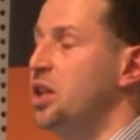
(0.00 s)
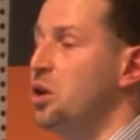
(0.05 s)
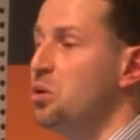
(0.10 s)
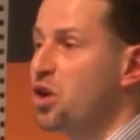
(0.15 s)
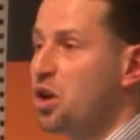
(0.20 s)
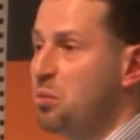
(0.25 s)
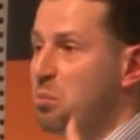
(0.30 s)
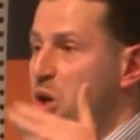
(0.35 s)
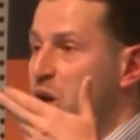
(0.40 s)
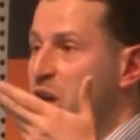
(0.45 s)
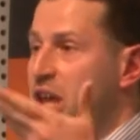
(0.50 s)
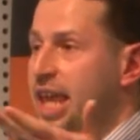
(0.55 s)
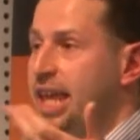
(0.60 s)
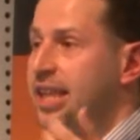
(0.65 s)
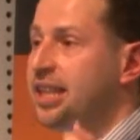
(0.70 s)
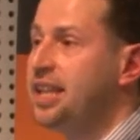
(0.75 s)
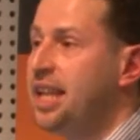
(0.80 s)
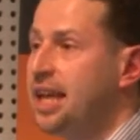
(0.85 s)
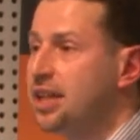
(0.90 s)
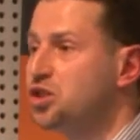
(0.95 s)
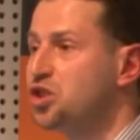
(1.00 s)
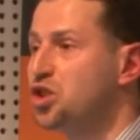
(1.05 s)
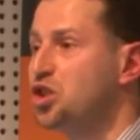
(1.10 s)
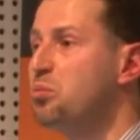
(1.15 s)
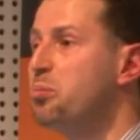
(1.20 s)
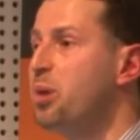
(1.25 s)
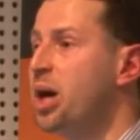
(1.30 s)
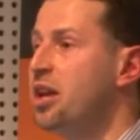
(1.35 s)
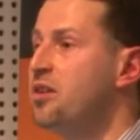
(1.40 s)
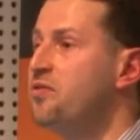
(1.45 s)
They'll communicate the
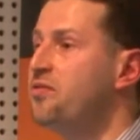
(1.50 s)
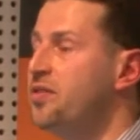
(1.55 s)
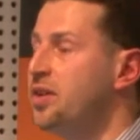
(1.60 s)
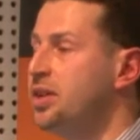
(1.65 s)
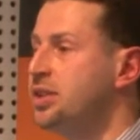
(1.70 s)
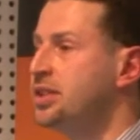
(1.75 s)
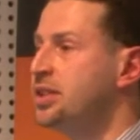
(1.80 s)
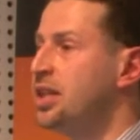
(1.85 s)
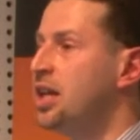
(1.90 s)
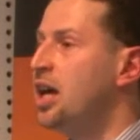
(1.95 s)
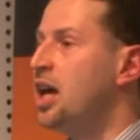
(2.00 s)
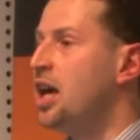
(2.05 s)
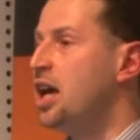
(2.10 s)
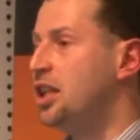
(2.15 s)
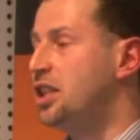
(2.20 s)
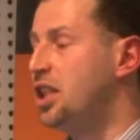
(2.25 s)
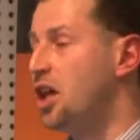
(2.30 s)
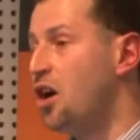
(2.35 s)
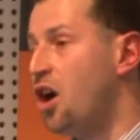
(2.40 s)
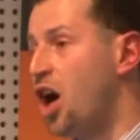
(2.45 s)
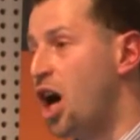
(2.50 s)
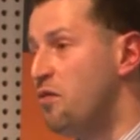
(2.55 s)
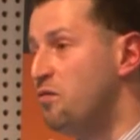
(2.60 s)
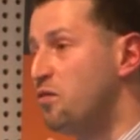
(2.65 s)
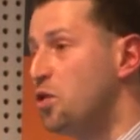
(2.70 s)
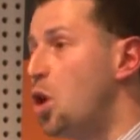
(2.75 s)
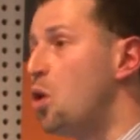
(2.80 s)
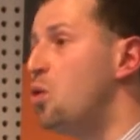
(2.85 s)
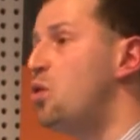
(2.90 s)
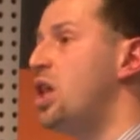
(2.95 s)
national benefits, they'll
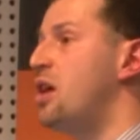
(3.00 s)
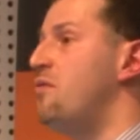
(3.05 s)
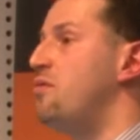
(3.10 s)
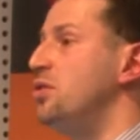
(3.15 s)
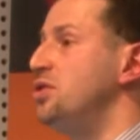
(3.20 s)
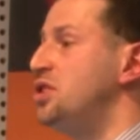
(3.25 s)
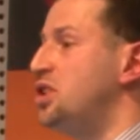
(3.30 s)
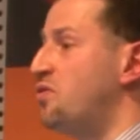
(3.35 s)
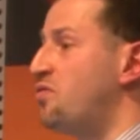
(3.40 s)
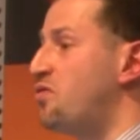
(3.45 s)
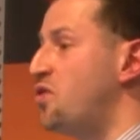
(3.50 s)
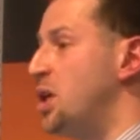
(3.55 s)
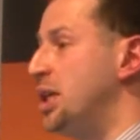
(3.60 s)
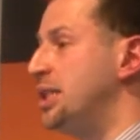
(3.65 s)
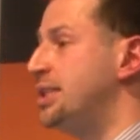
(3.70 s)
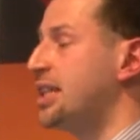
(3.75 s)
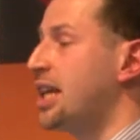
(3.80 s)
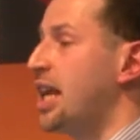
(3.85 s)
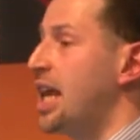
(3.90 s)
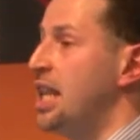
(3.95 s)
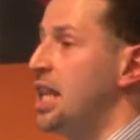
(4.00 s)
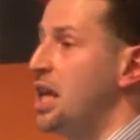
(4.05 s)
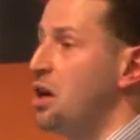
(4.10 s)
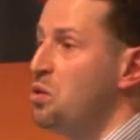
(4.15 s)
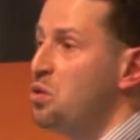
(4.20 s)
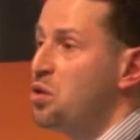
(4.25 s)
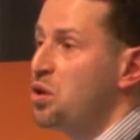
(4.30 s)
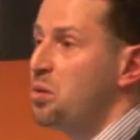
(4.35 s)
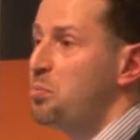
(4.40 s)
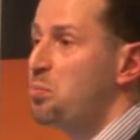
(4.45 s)
have low levels of risk, and
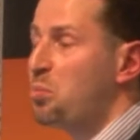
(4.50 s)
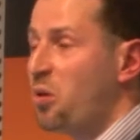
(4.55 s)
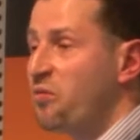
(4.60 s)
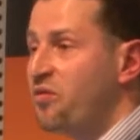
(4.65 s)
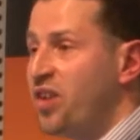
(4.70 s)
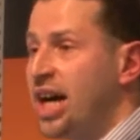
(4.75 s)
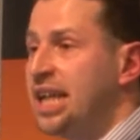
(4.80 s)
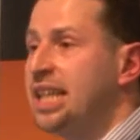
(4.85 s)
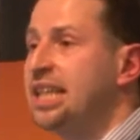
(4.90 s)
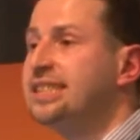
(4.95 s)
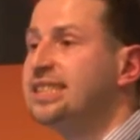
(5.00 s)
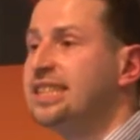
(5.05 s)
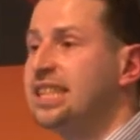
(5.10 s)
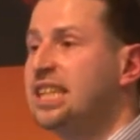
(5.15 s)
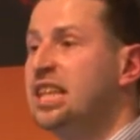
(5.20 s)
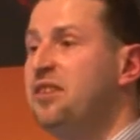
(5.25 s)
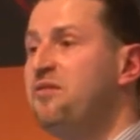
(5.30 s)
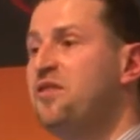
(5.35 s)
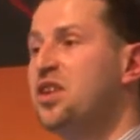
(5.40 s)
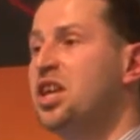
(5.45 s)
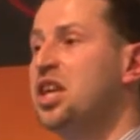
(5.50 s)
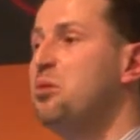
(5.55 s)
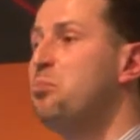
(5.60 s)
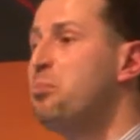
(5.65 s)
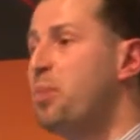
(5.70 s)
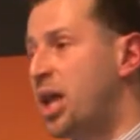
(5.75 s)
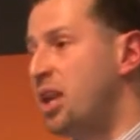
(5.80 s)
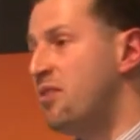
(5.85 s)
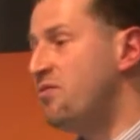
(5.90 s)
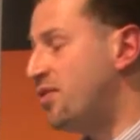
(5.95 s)
they'll provide a
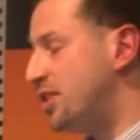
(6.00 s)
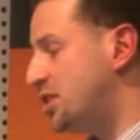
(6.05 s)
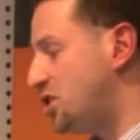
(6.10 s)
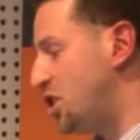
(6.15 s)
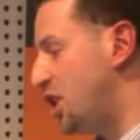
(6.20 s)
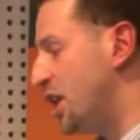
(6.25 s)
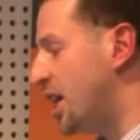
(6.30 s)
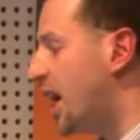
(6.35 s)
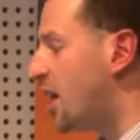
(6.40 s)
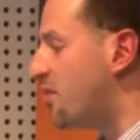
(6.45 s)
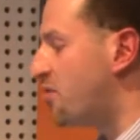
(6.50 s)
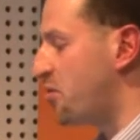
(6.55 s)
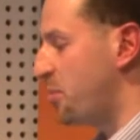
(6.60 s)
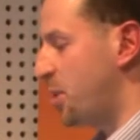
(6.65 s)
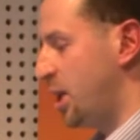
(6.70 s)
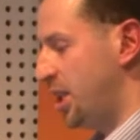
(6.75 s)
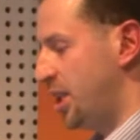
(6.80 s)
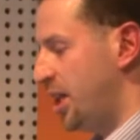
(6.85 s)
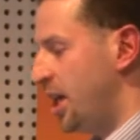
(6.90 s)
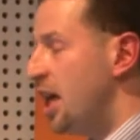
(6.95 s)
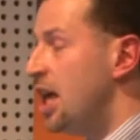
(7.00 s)
significant benefit to the government.